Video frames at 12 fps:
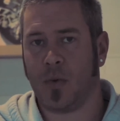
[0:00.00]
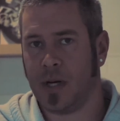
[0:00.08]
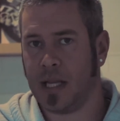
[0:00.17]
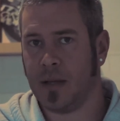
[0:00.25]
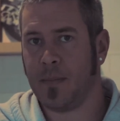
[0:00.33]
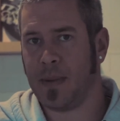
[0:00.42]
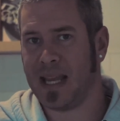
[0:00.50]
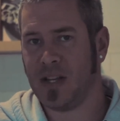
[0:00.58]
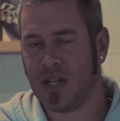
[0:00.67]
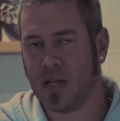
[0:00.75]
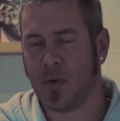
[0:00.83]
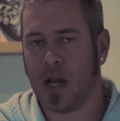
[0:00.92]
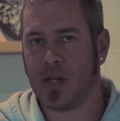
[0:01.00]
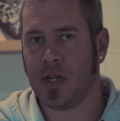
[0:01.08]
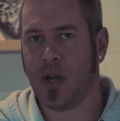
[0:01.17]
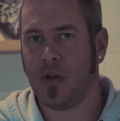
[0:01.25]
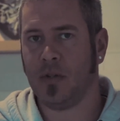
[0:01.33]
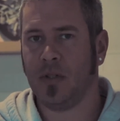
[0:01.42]
20 PG
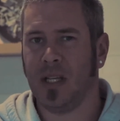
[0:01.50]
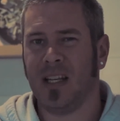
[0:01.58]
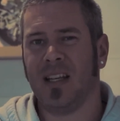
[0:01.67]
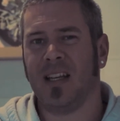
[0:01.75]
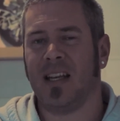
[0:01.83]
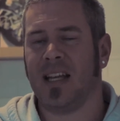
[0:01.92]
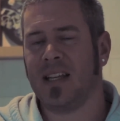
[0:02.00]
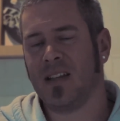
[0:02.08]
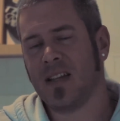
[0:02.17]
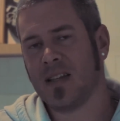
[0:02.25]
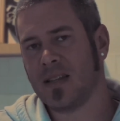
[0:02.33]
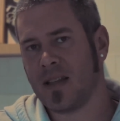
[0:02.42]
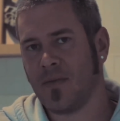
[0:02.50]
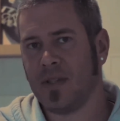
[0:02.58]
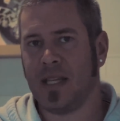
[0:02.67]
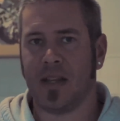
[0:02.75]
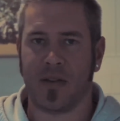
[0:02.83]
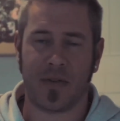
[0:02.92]
ratio.
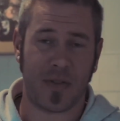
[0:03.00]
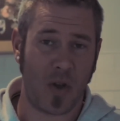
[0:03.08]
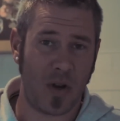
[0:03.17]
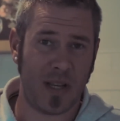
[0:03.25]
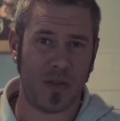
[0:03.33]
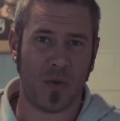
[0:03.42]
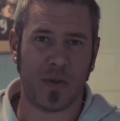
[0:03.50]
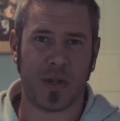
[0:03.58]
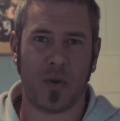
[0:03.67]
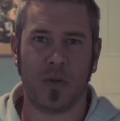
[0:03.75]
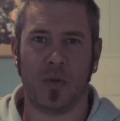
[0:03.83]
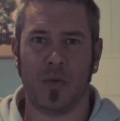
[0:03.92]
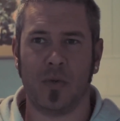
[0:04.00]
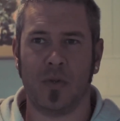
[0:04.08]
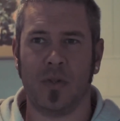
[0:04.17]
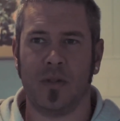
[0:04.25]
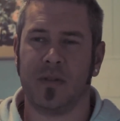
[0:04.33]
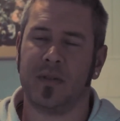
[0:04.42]
70 to 30 is also
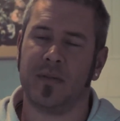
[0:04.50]
good.